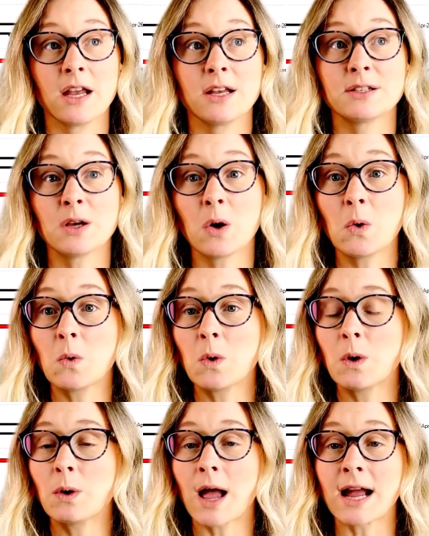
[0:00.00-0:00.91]

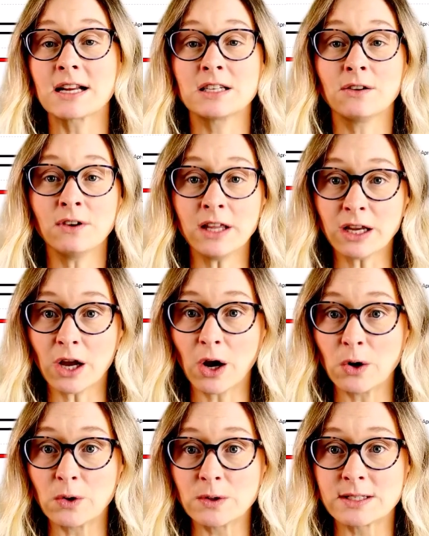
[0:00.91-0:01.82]
So, activity
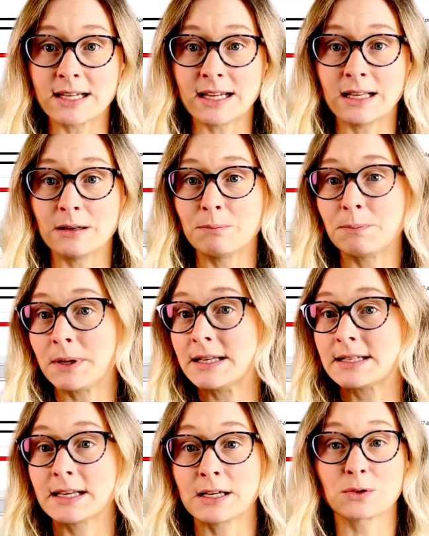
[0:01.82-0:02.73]
codes in
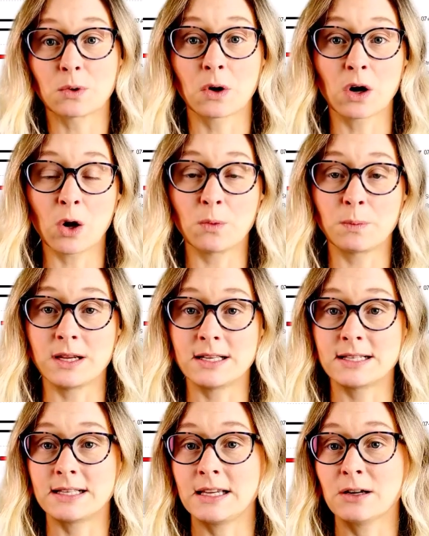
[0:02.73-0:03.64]
P6 or
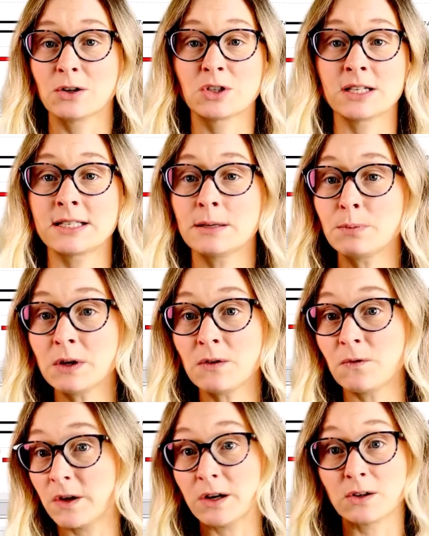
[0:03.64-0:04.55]
OPC are just simply
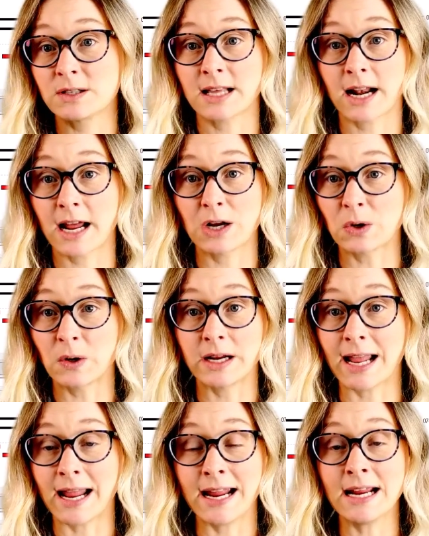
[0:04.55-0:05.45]
fields that I
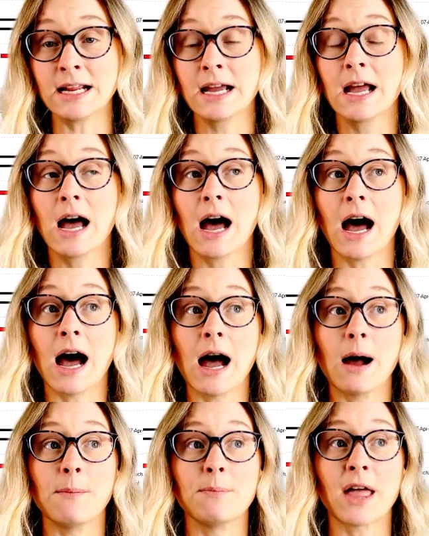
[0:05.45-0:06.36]
create
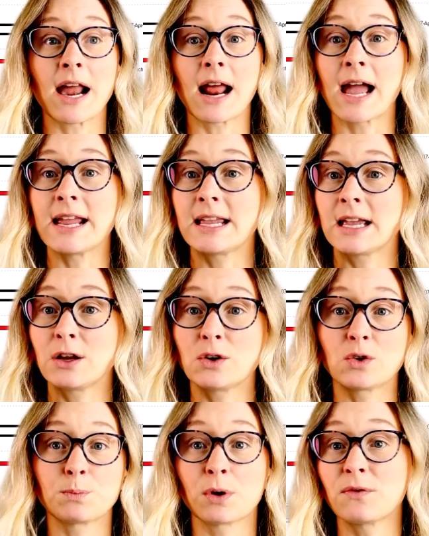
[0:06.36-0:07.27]
that I can
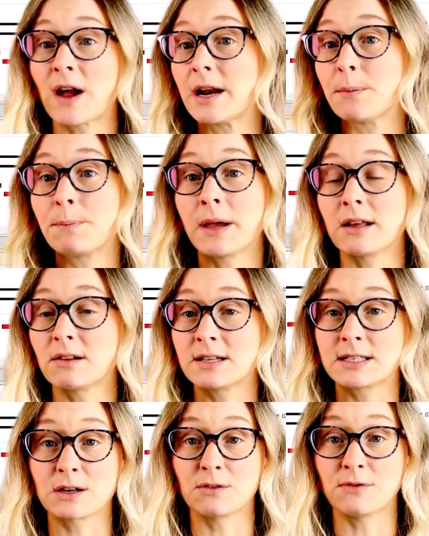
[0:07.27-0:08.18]
provide a pick
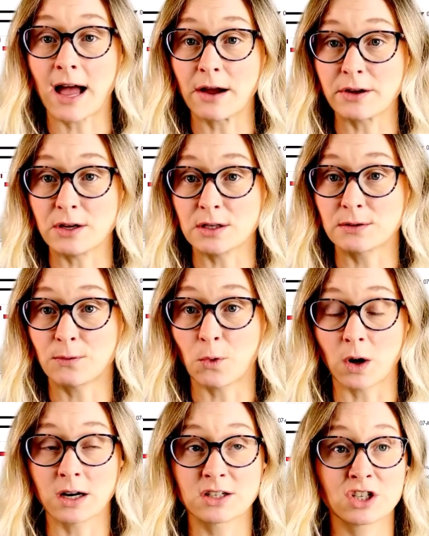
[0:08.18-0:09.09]
list of values
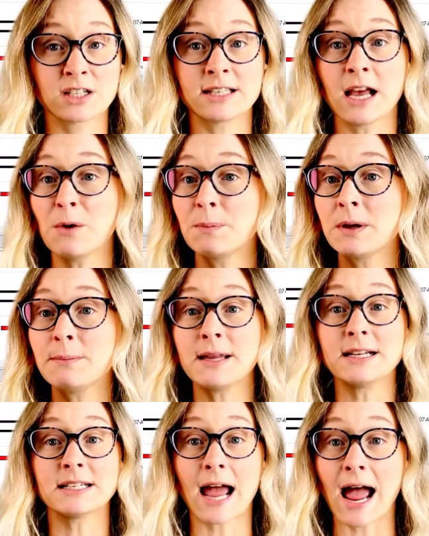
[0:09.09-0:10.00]
for, just helping
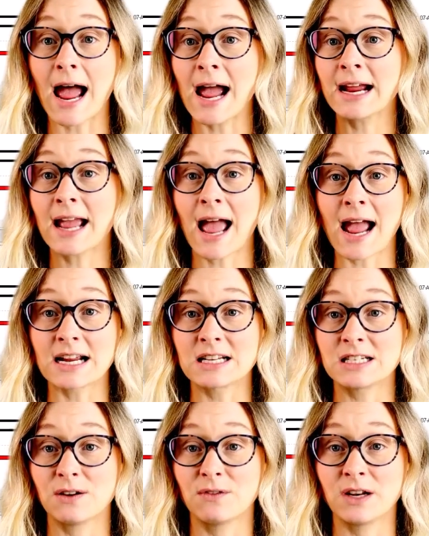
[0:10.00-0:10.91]
me tag
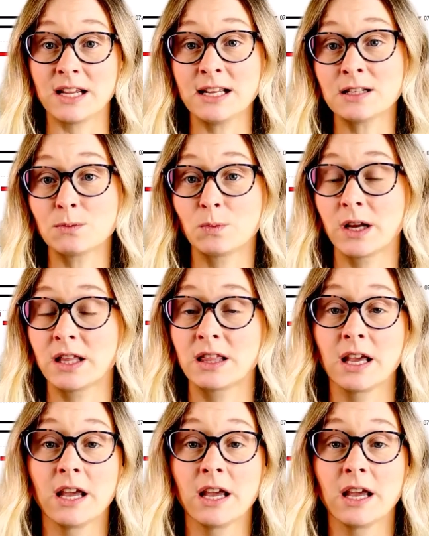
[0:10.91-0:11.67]
activities with